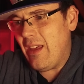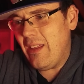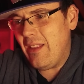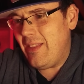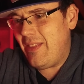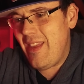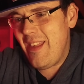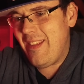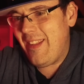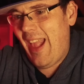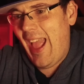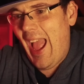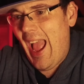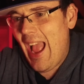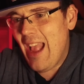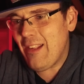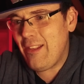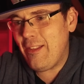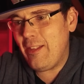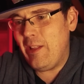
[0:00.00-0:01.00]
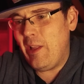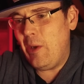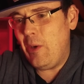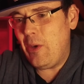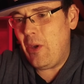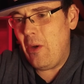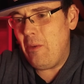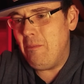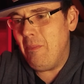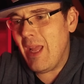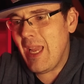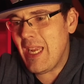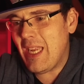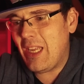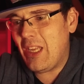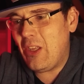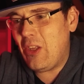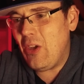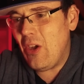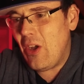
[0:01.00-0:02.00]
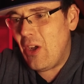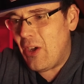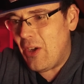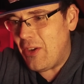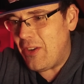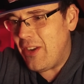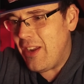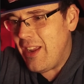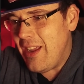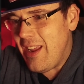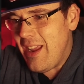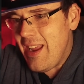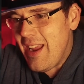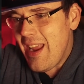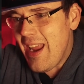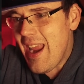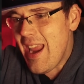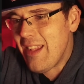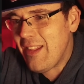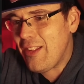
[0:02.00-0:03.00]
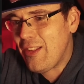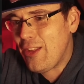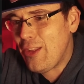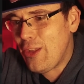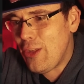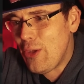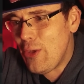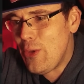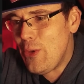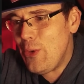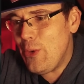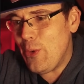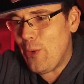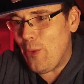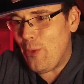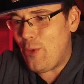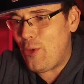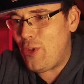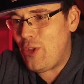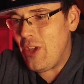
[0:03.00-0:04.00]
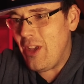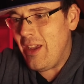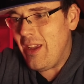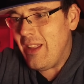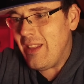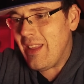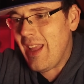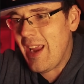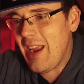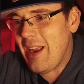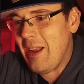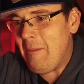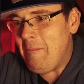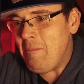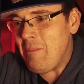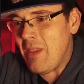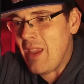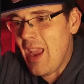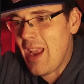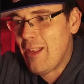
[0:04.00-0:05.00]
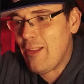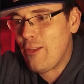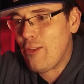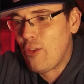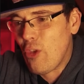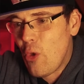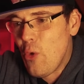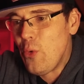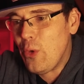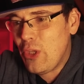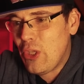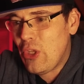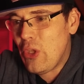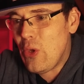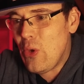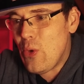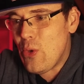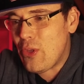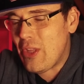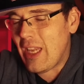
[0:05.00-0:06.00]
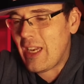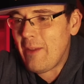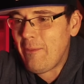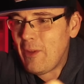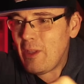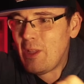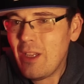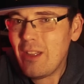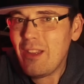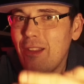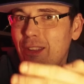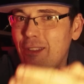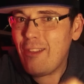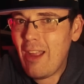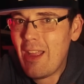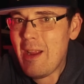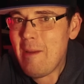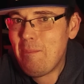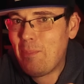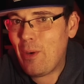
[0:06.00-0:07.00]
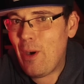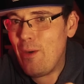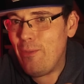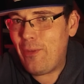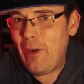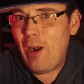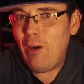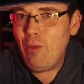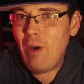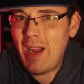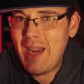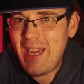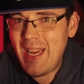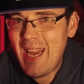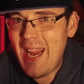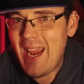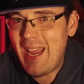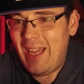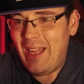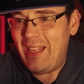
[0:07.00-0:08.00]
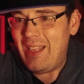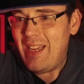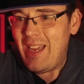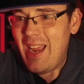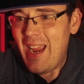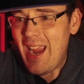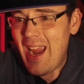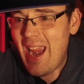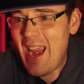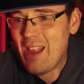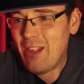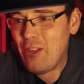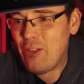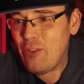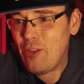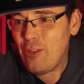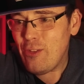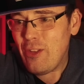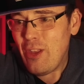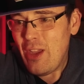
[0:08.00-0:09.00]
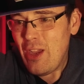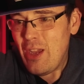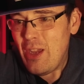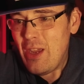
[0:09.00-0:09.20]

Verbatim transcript: this Haas logo. My god, it's huge. Like it's so huge that if at the side profile right here, it's just